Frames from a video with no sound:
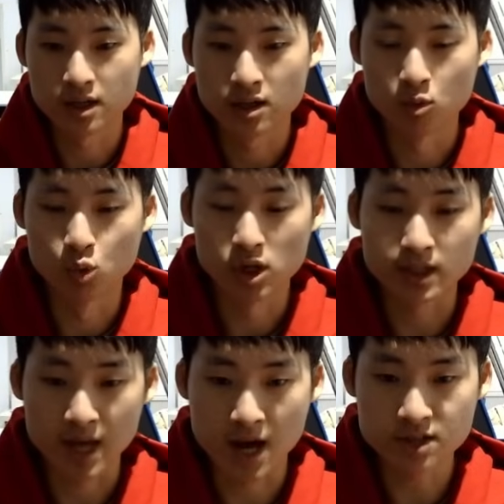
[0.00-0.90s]
will
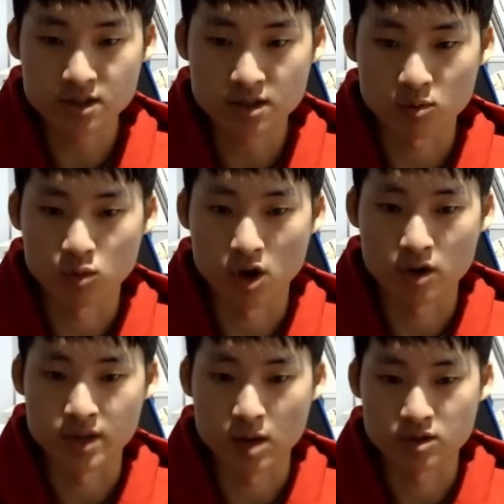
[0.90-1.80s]
cast are on
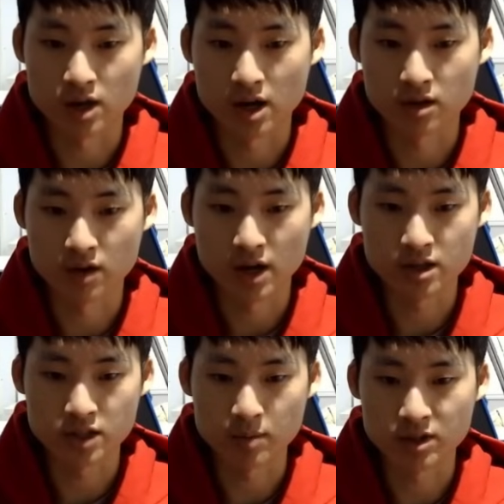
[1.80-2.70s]
the outside, right?
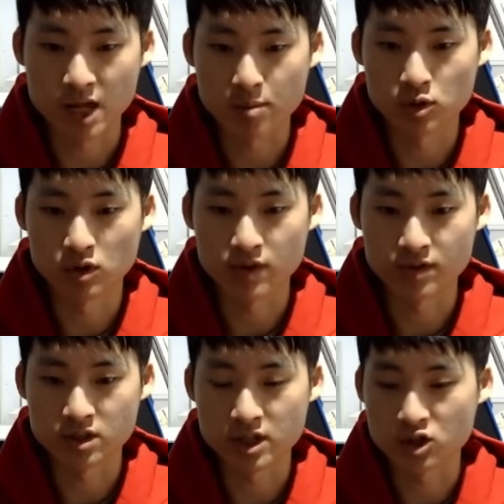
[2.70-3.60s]
Same example, if you have a
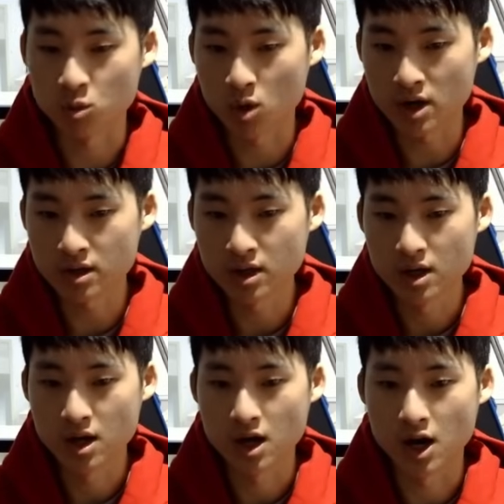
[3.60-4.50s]
Singed 1,
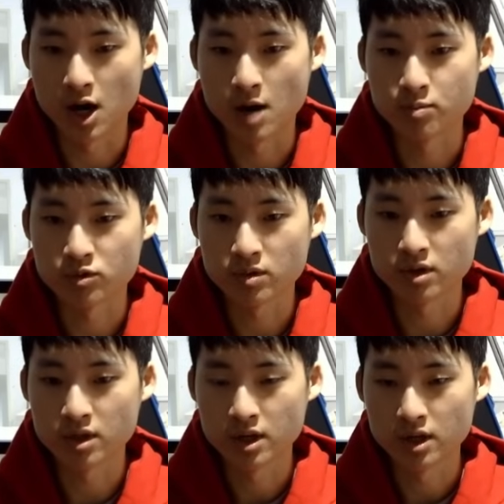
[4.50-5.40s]

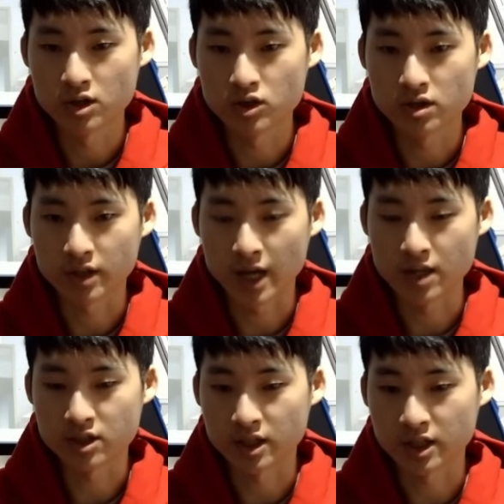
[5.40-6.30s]

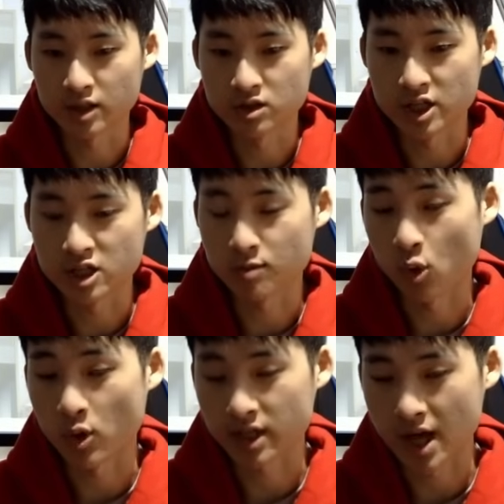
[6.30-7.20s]
Kaelin's gonna kill Singe
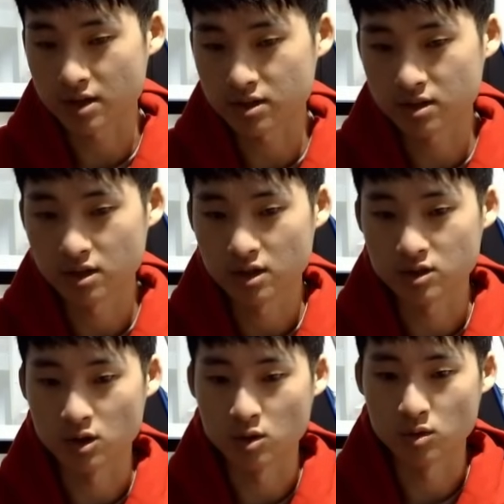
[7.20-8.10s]
before he casts.
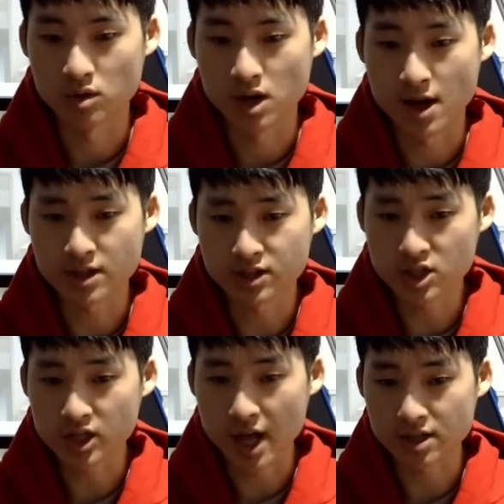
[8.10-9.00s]
So and
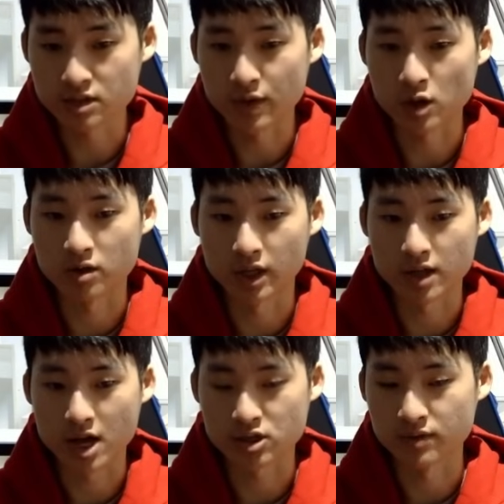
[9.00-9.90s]
Singe cast is
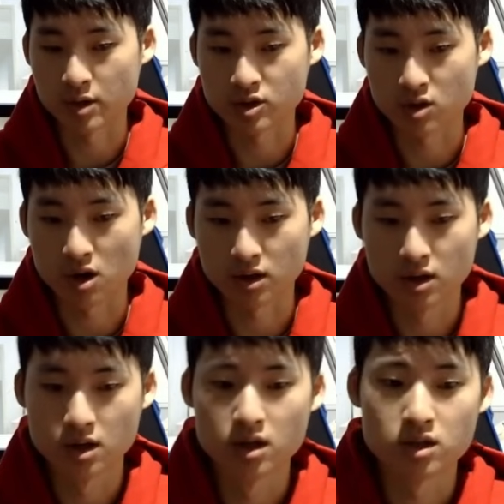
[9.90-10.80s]
actually very strong.
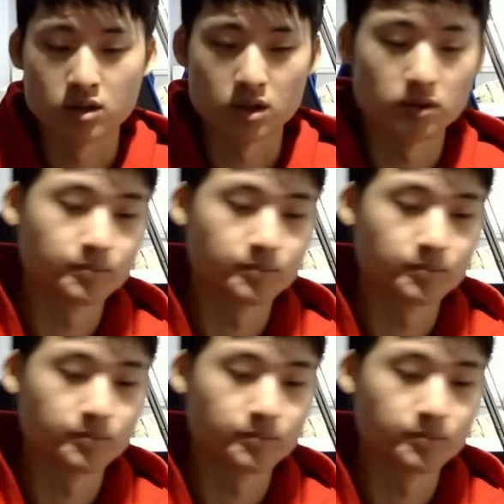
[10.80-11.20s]
So